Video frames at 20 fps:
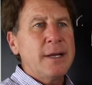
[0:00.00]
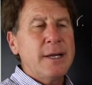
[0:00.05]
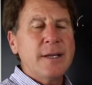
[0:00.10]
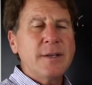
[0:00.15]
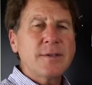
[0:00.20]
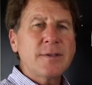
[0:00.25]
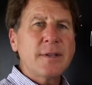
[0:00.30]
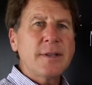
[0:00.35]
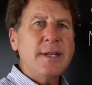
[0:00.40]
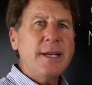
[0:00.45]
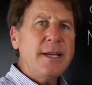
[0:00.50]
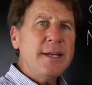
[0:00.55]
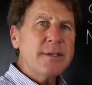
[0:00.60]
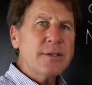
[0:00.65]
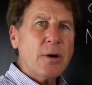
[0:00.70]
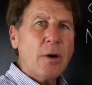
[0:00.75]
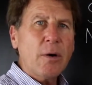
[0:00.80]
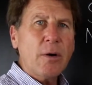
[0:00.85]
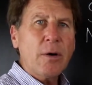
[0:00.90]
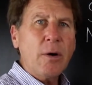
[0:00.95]
is
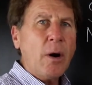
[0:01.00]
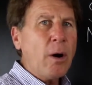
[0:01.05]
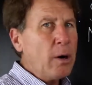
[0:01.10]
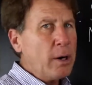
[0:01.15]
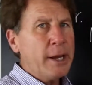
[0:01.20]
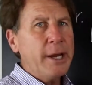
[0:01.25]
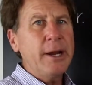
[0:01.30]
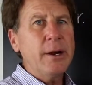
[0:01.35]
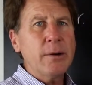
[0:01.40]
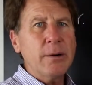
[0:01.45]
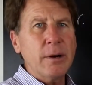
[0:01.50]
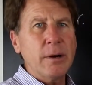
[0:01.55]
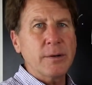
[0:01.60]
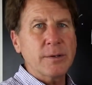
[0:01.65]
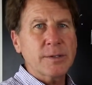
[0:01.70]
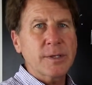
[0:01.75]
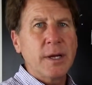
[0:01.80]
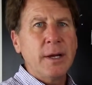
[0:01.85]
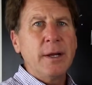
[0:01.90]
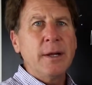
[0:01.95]
these are our
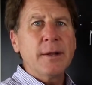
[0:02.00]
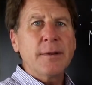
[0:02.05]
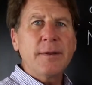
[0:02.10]
heroes.